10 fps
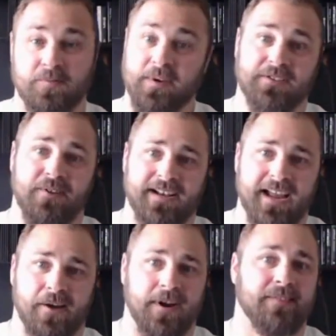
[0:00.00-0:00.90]
especially right
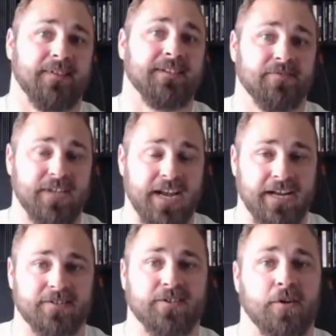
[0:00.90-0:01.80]
now, right? Things have
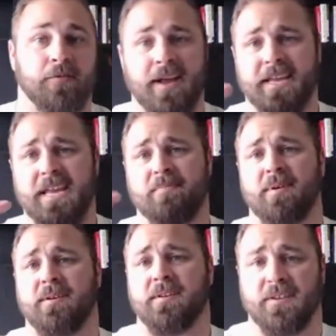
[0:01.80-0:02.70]
changed. So if I
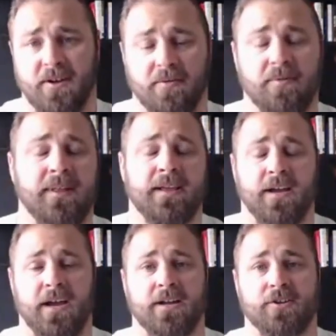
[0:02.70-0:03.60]
keep, you know,
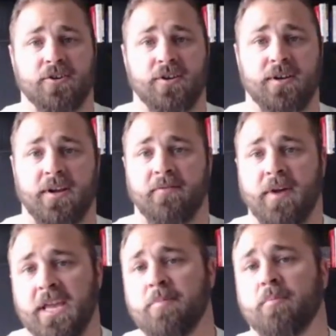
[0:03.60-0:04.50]
uh, if
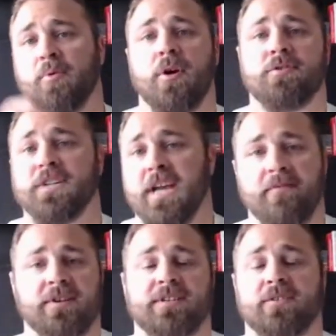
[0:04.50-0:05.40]
I keep approaching
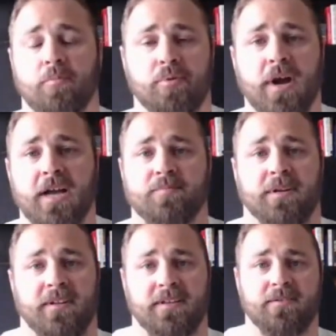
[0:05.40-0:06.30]
every single
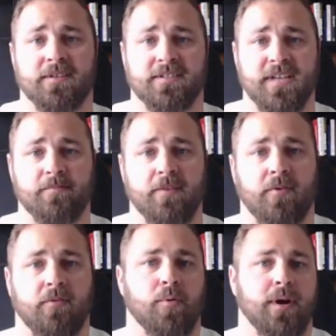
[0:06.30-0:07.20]
prospect like they're in the same
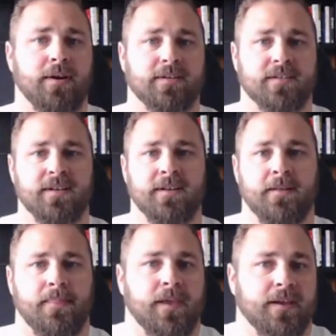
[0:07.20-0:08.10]
level of awareness,
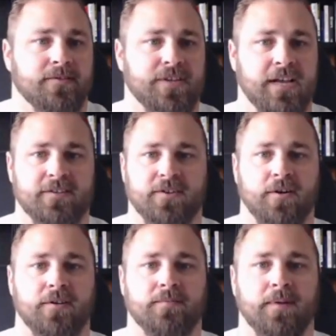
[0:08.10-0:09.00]
then chances
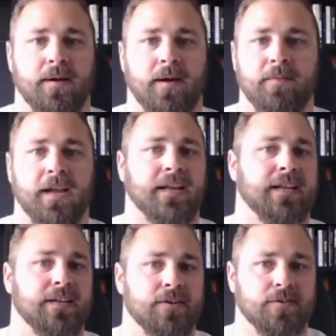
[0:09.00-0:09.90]
are uh, I'm not
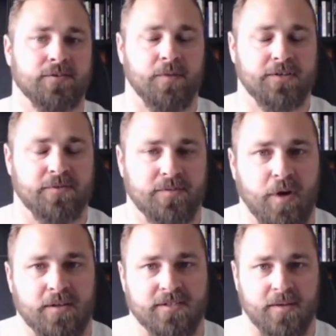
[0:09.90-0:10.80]
getting near as much
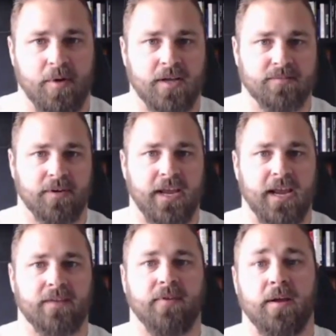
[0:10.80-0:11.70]
response as I possibly
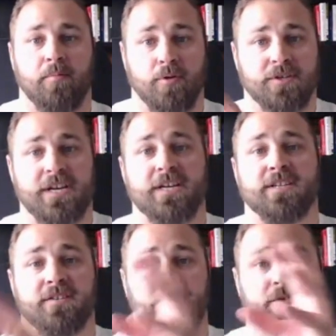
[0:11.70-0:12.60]
can if I approach each
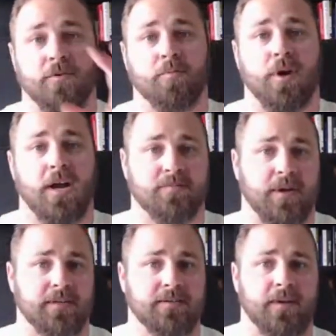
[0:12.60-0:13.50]
individual
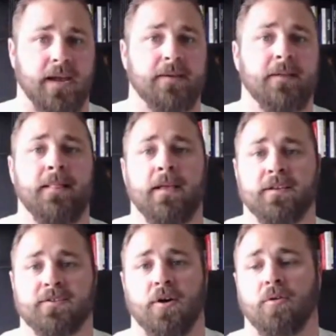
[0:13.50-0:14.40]
prospect. Okay.
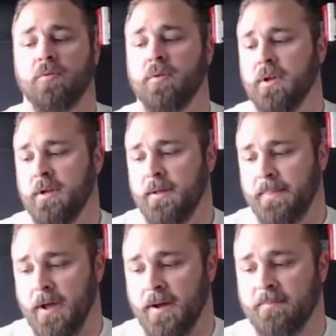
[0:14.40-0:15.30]
So
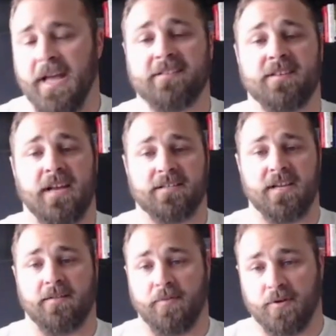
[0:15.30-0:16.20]
um, that's the next
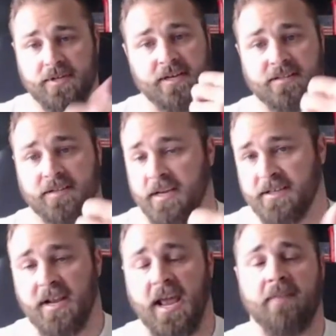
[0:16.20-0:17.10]
thing. The first thing is, is
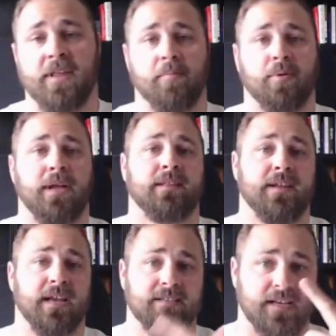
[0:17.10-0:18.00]
again, having that plan. The
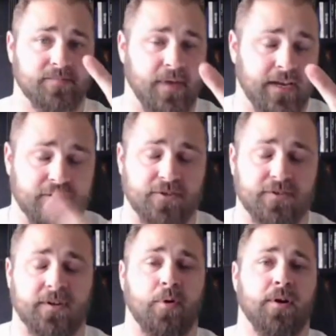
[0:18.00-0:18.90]
next thing is making sure
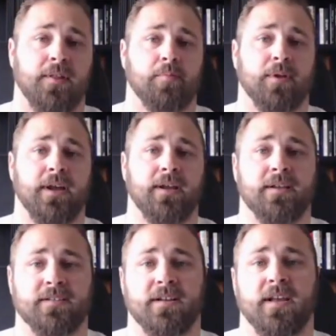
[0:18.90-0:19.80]
that a part of that plan
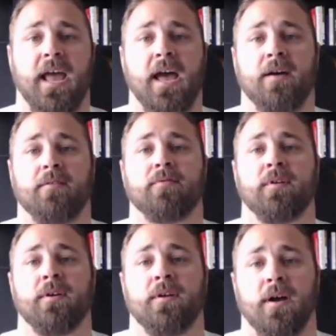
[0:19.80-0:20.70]
is going to have
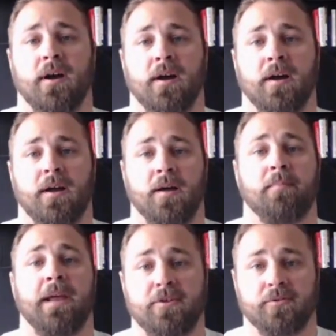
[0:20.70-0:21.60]
uh, a
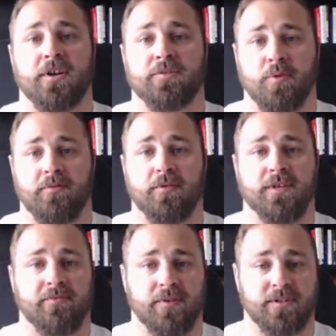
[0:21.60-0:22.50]
manual touch point for
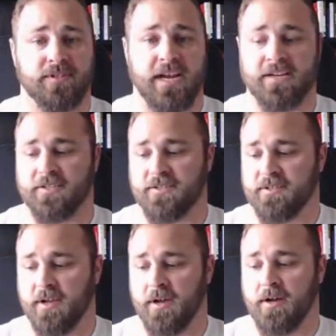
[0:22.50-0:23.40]
different
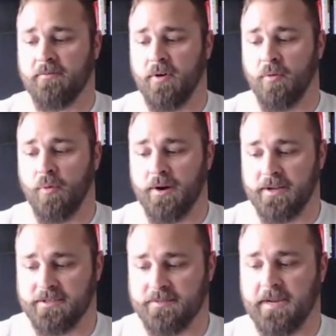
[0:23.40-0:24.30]
stages of
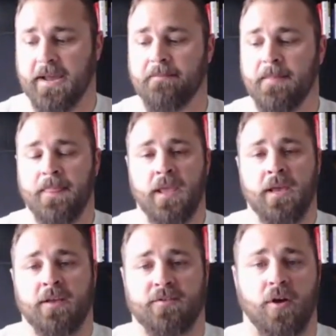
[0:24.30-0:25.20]
awareness. Okay.
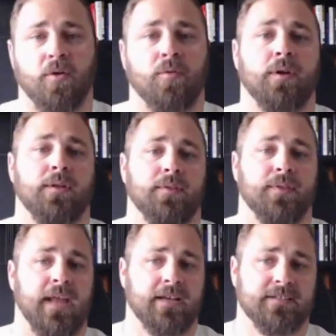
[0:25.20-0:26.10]
So
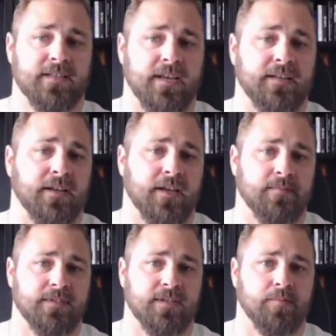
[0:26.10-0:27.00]
the next thing that
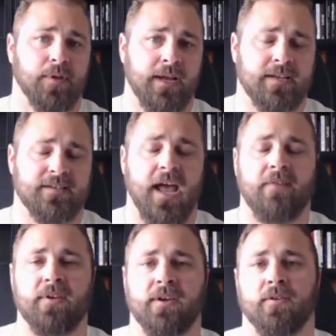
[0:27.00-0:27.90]
comes into play is
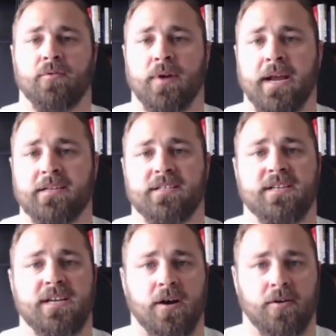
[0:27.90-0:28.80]
having a great
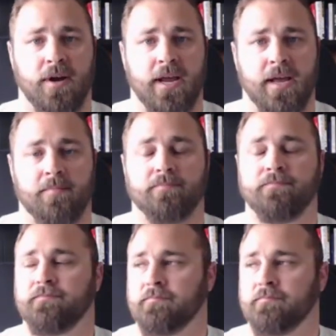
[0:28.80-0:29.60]
CRM